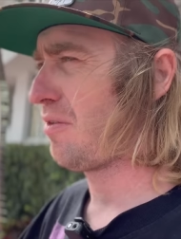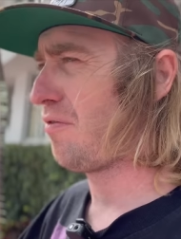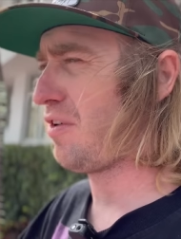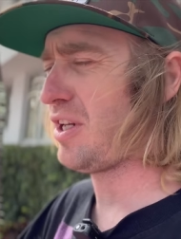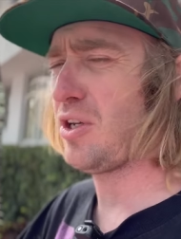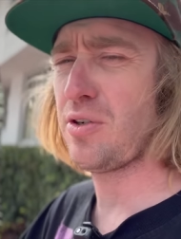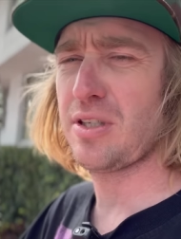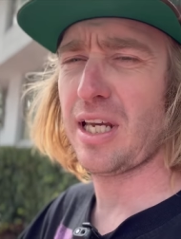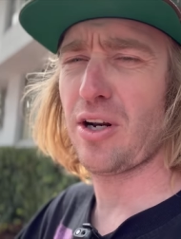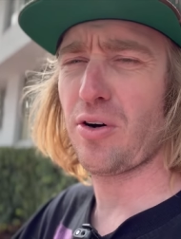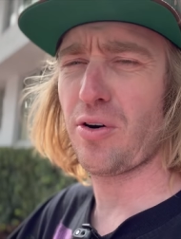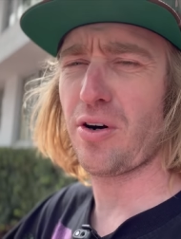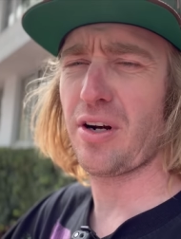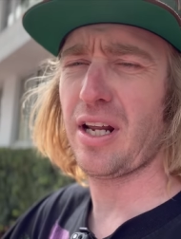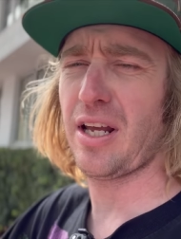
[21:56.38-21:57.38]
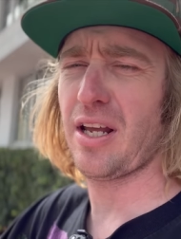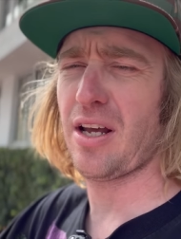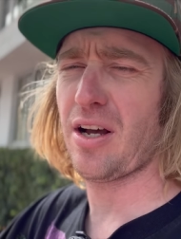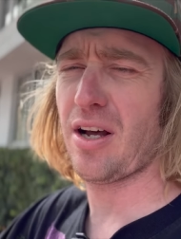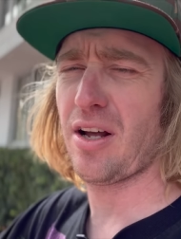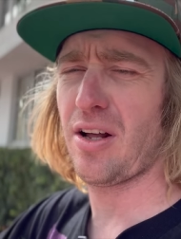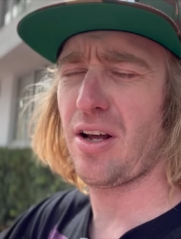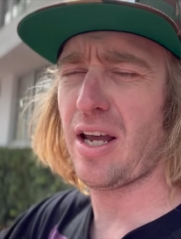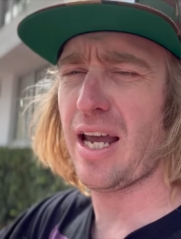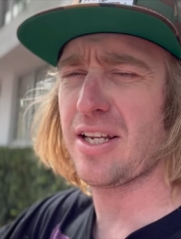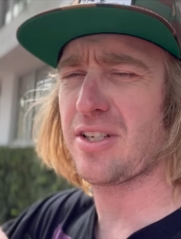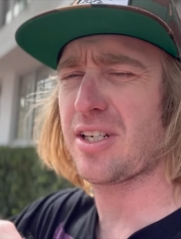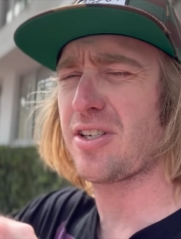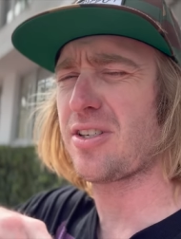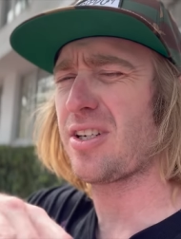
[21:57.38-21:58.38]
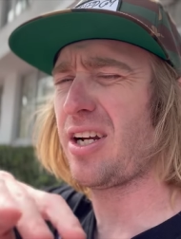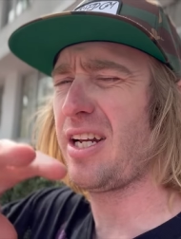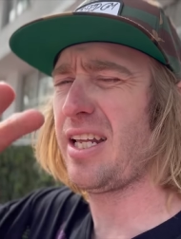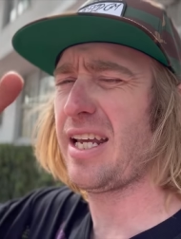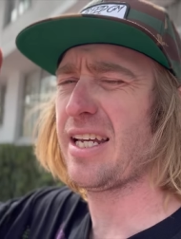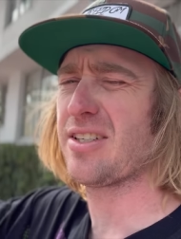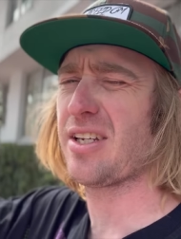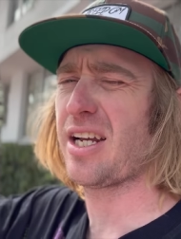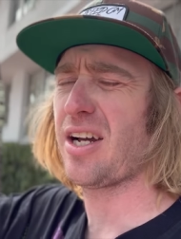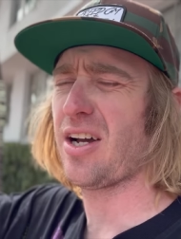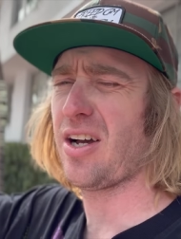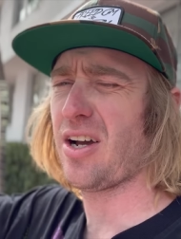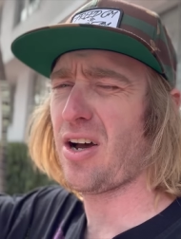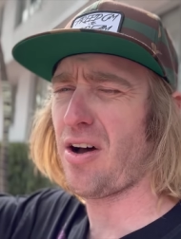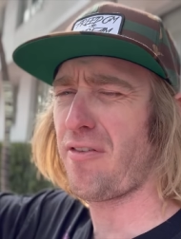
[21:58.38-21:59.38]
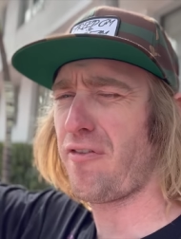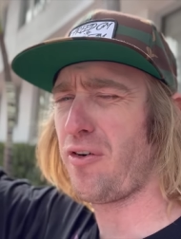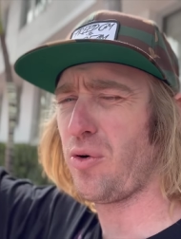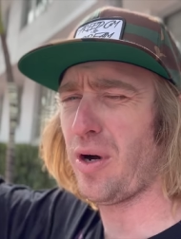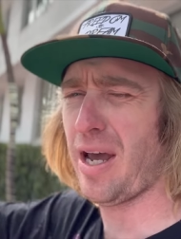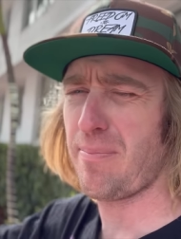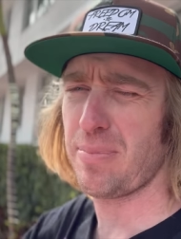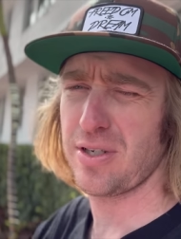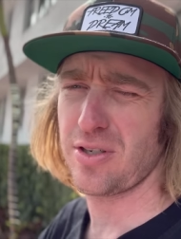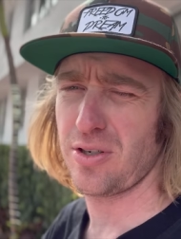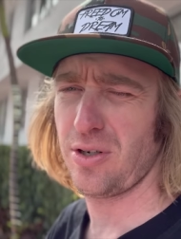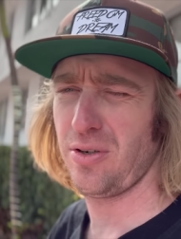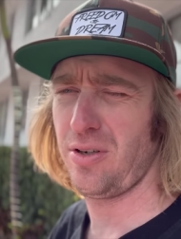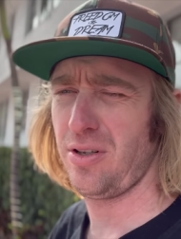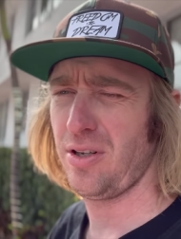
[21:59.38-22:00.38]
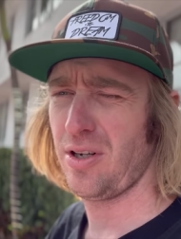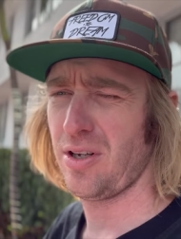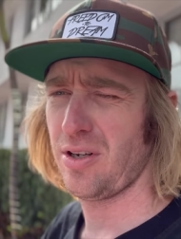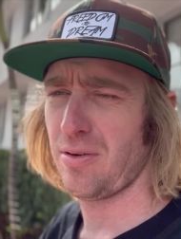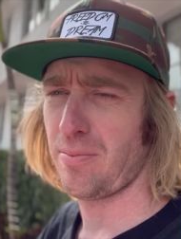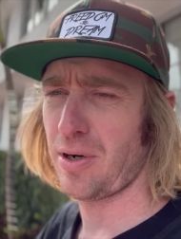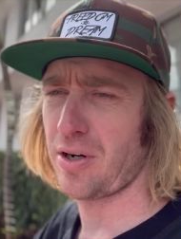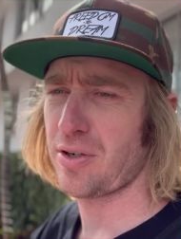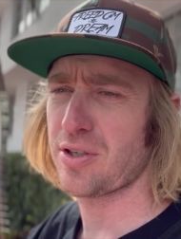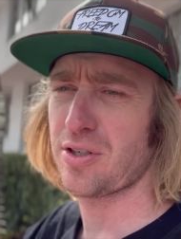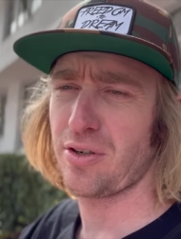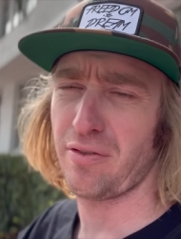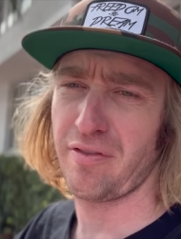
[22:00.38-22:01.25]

videos that aren't as exciting as like a full episode, but are still